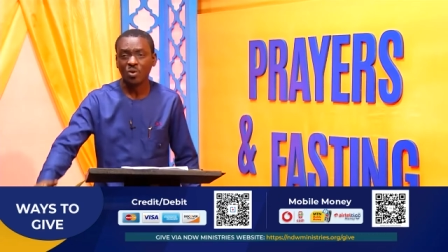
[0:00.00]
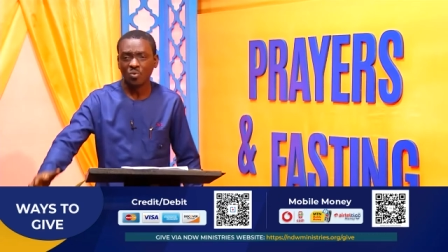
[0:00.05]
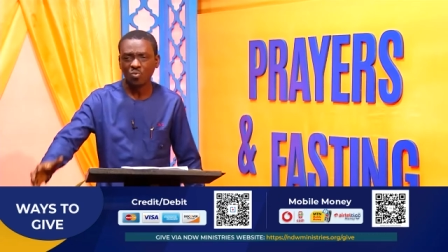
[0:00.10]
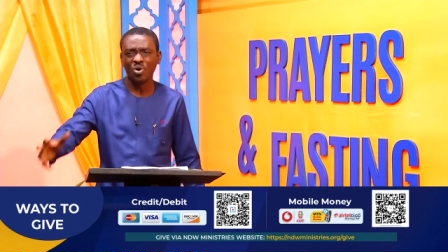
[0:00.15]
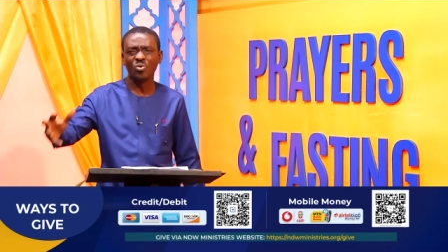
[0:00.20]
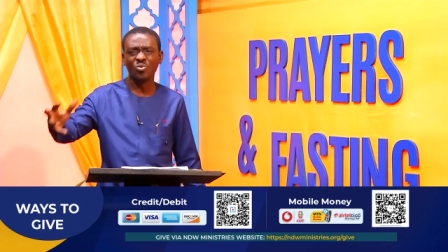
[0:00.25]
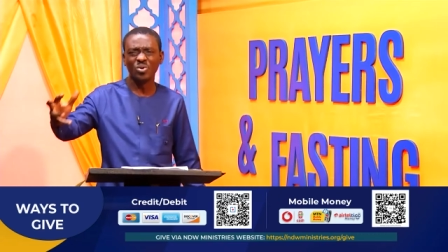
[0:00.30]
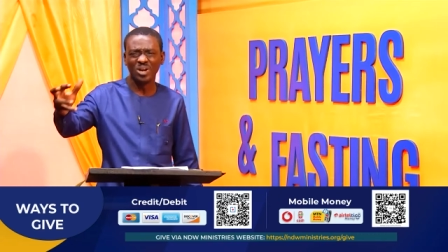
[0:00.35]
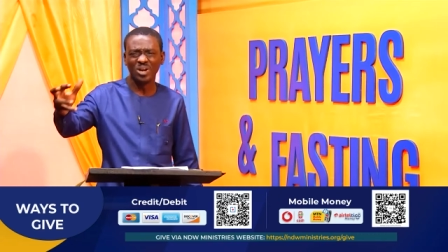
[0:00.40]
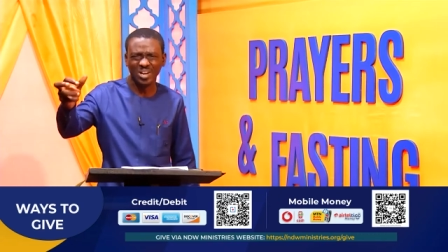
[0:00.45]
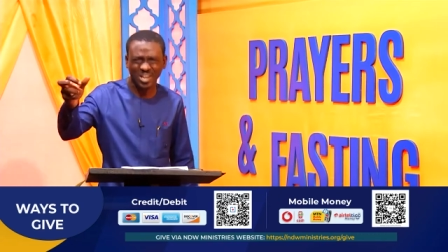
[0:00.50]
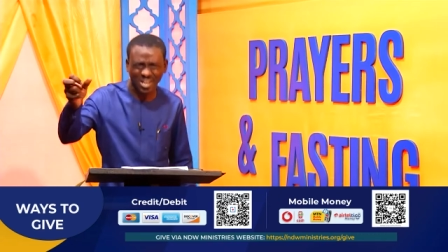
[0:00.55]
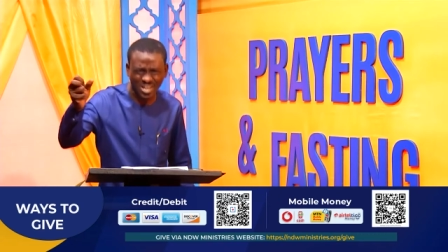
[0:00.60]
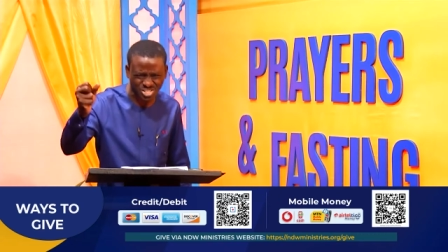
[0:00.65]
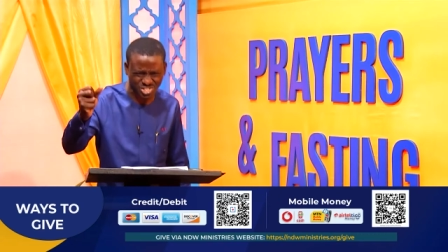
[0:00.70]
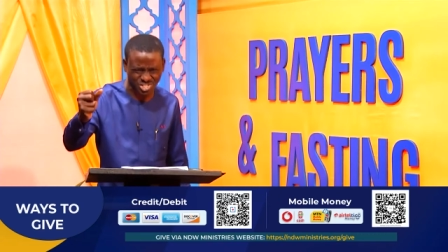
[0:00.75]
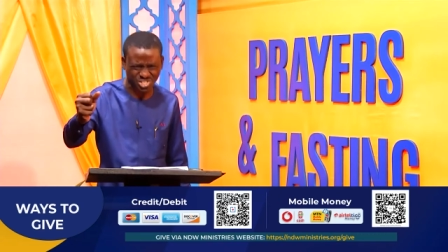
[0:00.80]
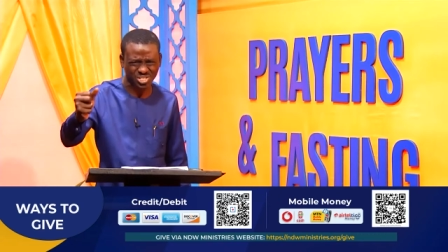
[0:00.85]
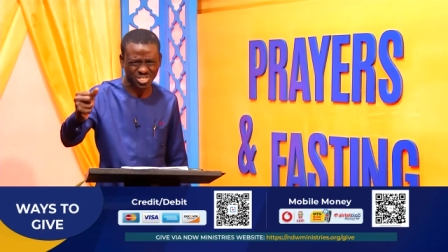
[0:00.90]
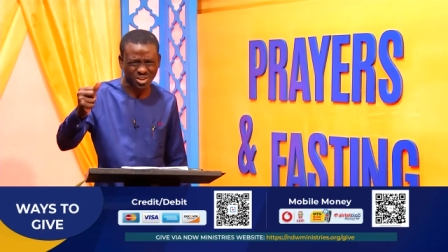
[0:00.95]
we
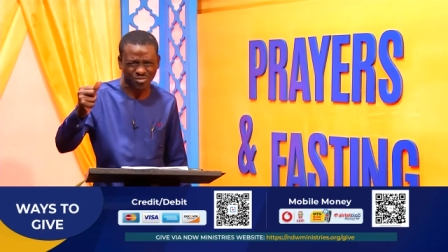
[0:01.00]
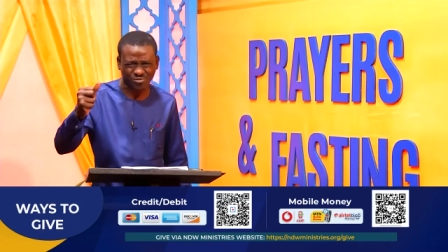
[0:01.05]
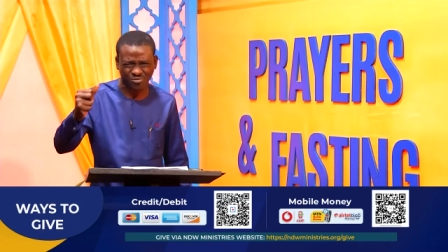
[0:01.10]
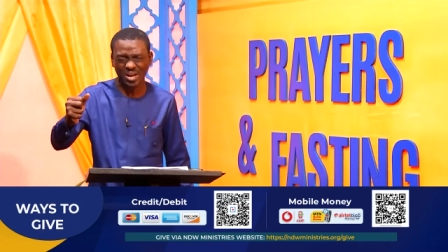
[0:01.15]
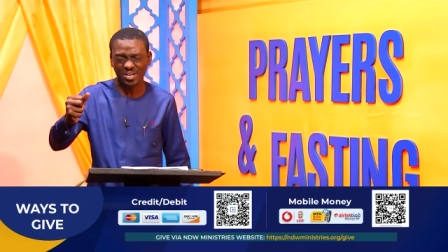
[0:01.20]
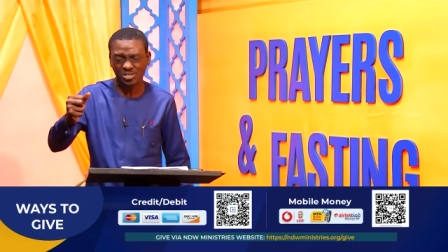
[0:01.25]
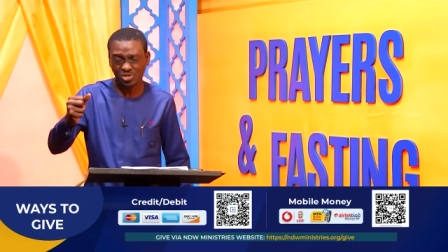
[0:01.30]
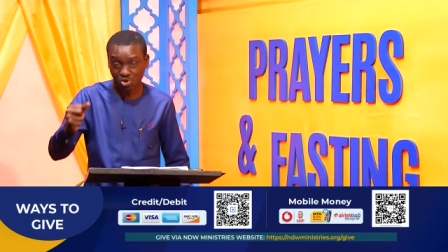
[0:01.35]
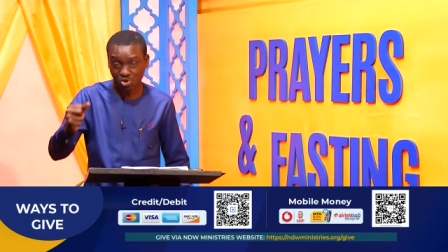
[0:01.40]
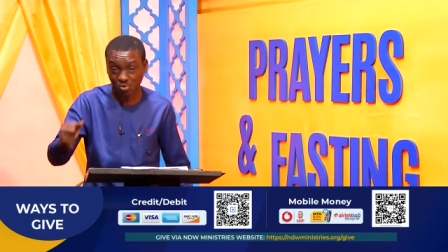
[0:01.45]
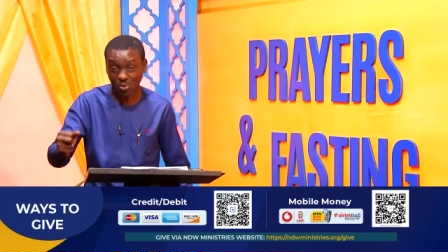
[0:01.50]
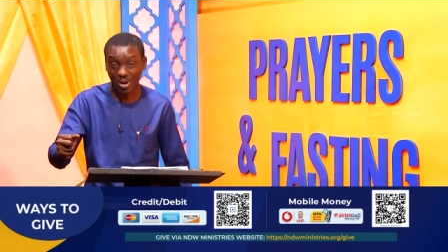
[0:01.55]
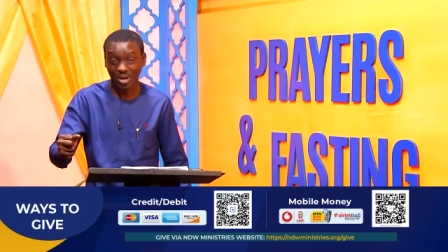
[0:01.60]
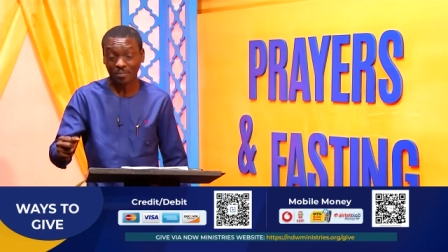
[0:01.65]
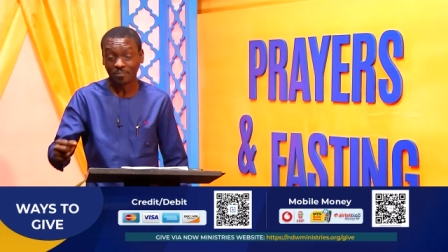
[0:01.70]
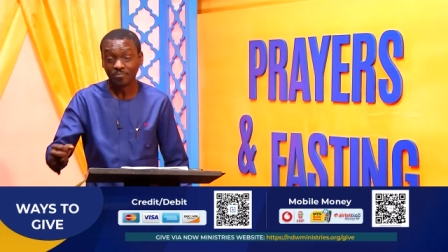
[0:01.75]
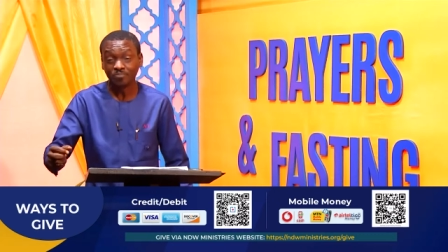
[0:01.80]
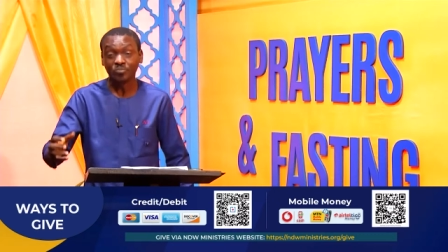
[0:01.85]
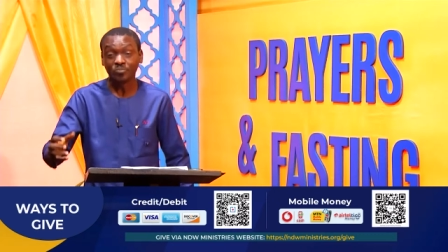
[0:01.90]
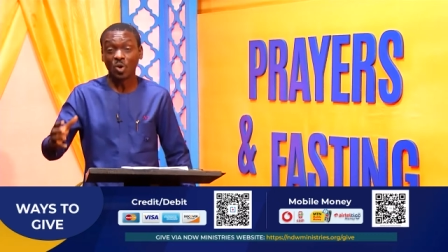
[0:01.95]
release divine strength,